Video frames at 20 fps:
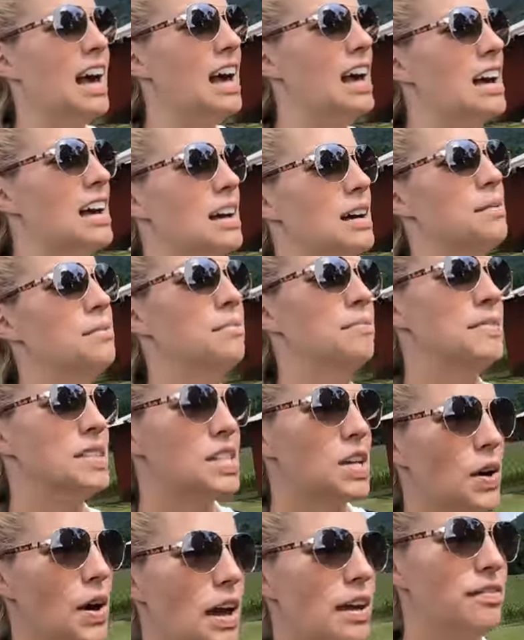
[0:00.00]
Um,
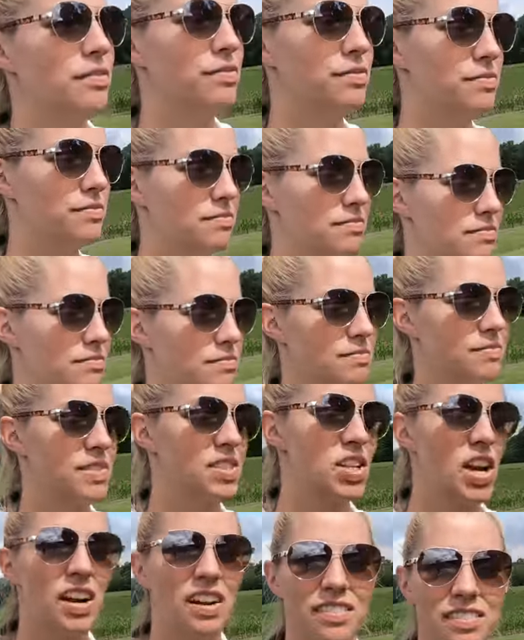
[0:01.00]
so I've
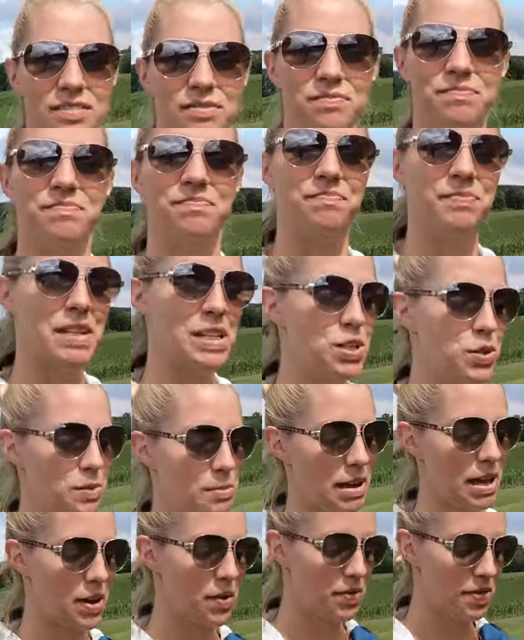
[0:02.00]
sort of been doing
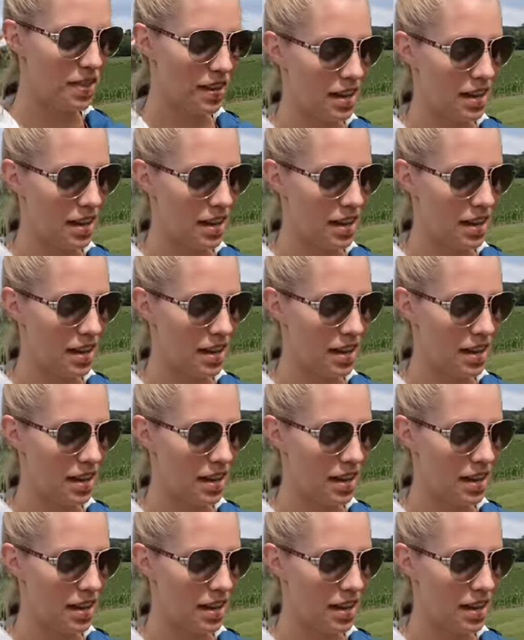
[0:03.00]
my own